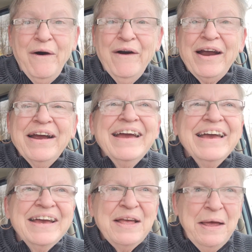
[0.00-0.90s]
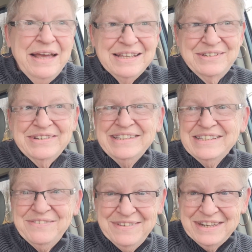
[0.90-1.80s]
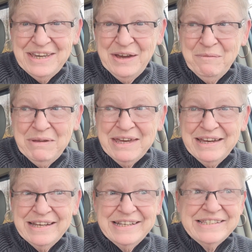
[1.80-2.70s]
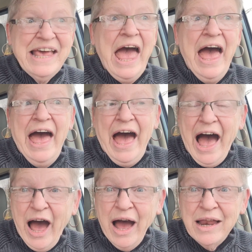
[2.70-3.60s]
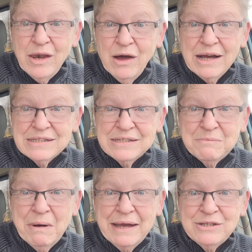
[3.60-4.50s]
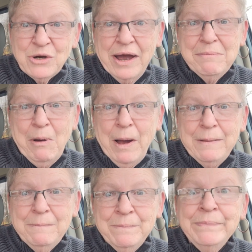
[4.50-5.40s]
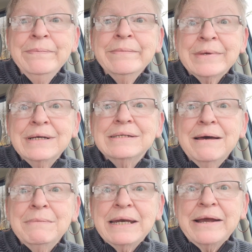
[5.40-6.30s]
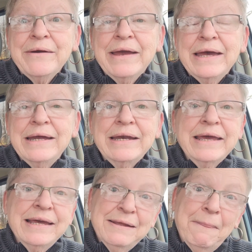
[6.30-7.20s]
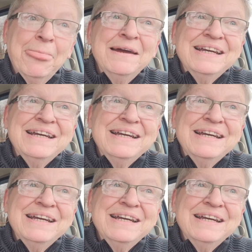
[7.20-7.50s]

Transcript: car doing this video because I lost my tripod because I'm an airhead and